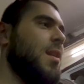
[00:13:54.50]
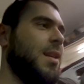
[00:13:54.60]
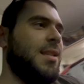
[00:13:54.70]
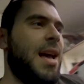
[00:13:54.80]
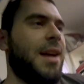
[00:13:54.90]

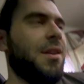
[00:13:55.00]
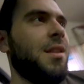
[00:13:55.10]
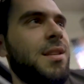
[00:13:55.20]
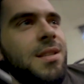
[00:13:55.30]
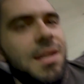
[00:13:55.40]
exactly
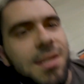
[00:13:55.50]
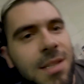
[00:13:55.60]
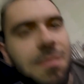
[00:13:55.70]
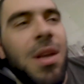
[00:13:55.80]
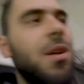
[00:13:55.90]
this needs
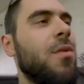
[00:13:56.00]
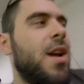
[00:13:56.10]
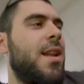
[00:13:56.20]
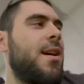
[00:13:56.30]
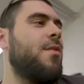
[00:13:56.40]
to be
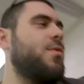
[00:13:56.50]
right now.